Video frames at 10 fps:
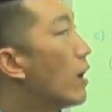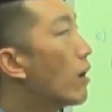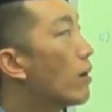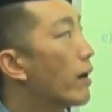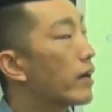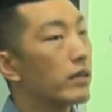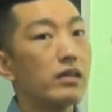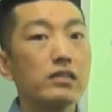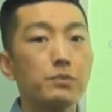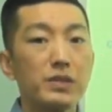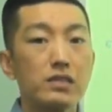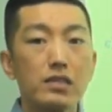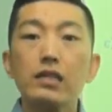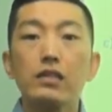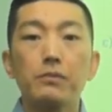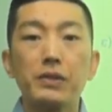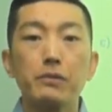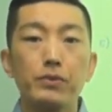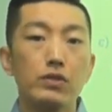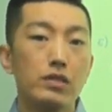And it's been said that
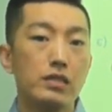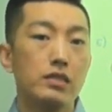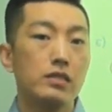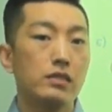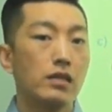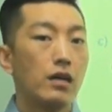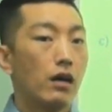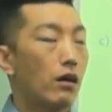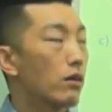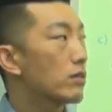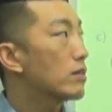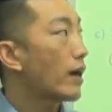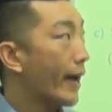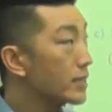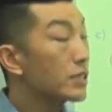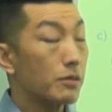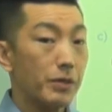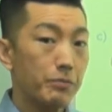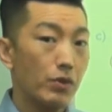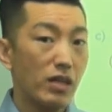people in the Aztec
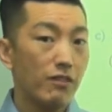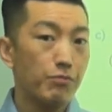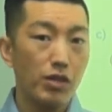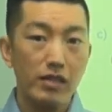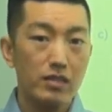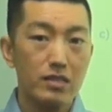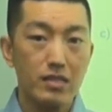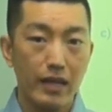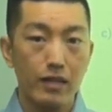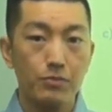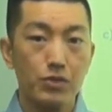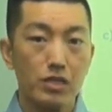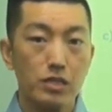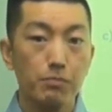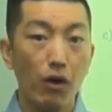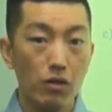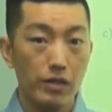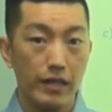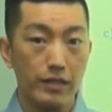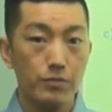people have played these games, these ball
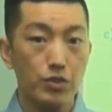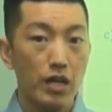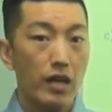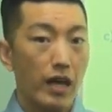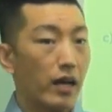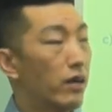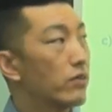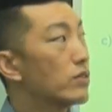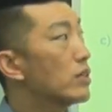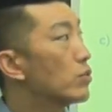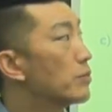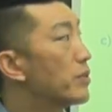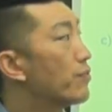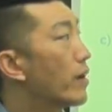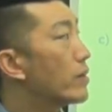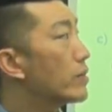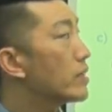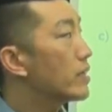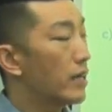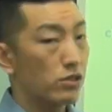games, and it would be
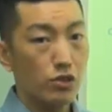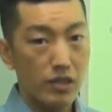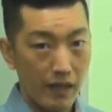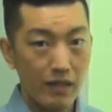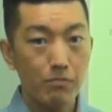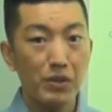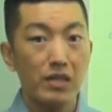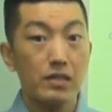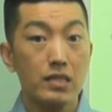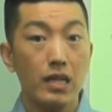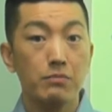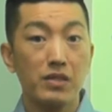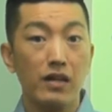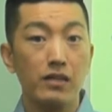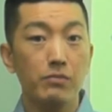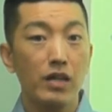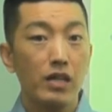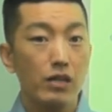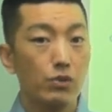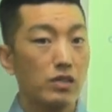very entertaining, but at same time,
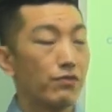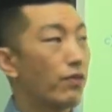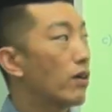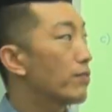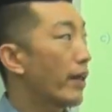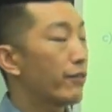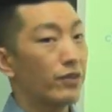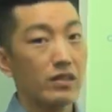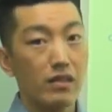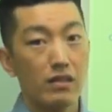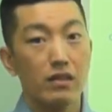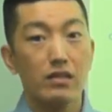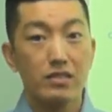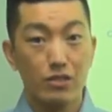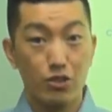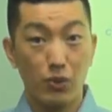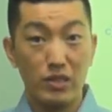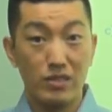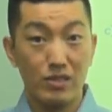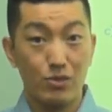it would involve life and death
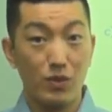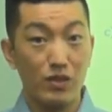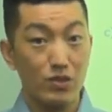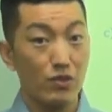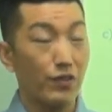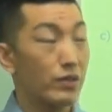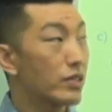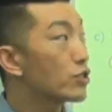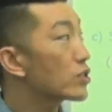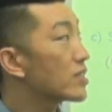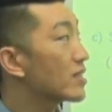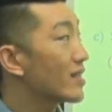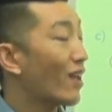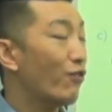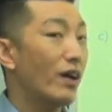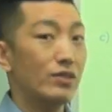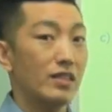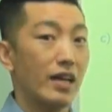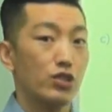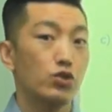situations as well. So very interesting that they found
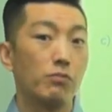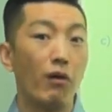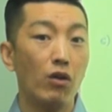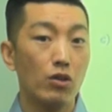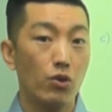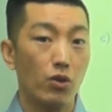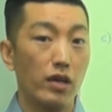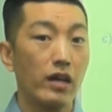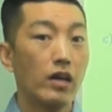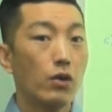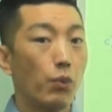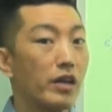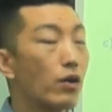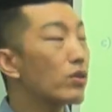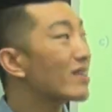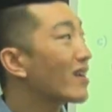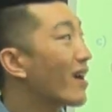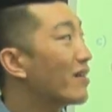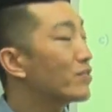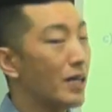an actual ball court. We know that they
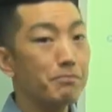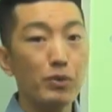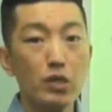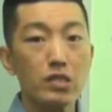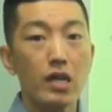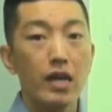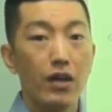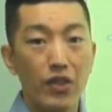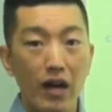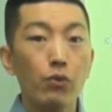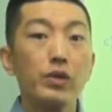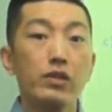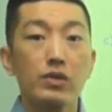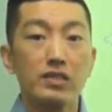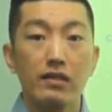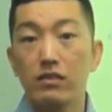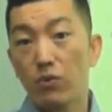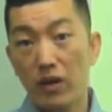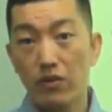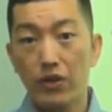have temples, and now we know exactly
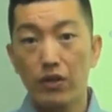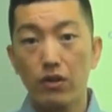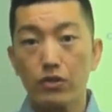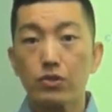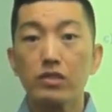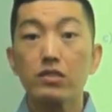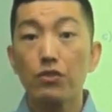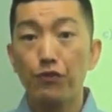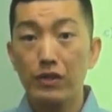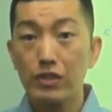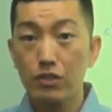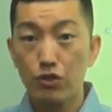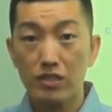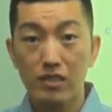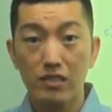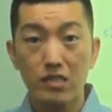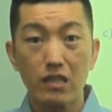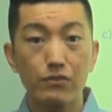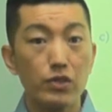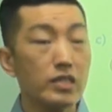where they are. So these are very interesting
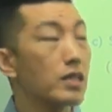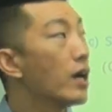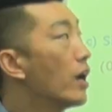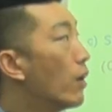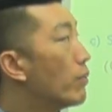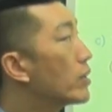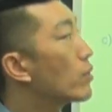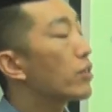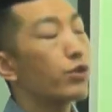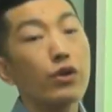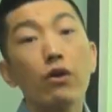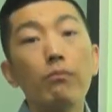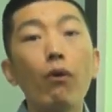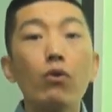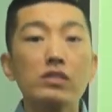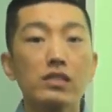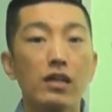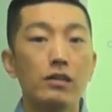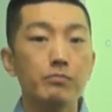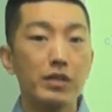discoveries, and we know that there are more to
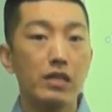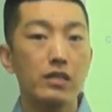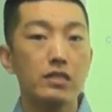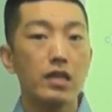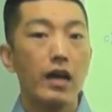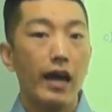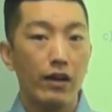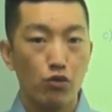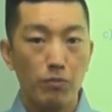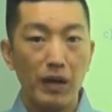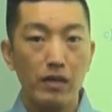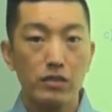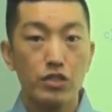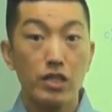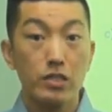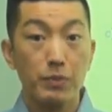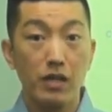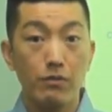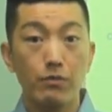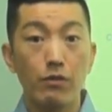come because anthropology has
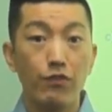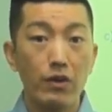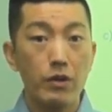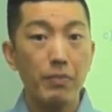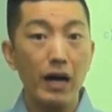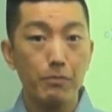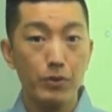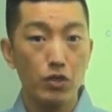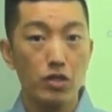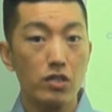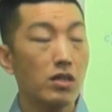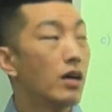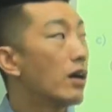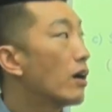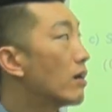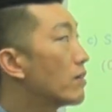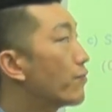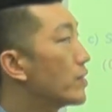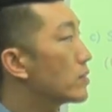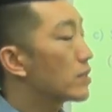become a very popular
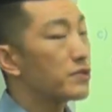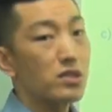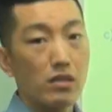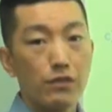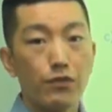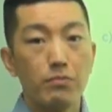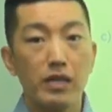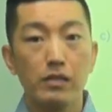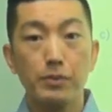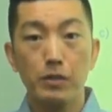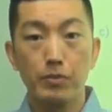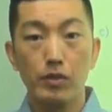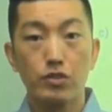field of study for many people.